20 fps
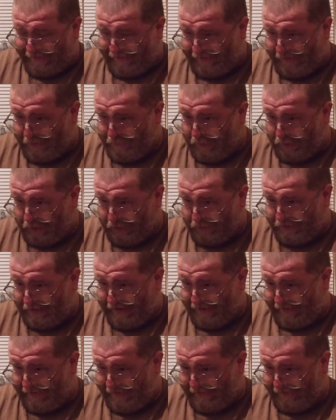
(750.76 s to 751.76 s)
similar
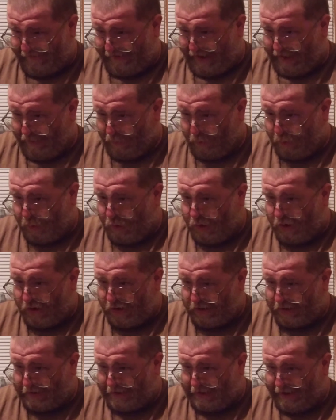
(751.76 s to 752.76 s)
to this at
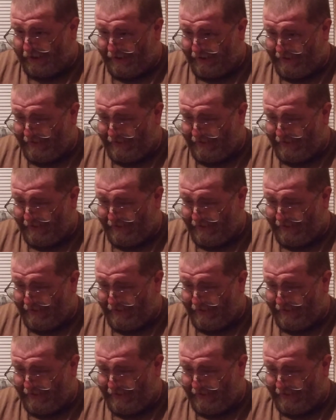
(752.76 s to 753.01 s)
work.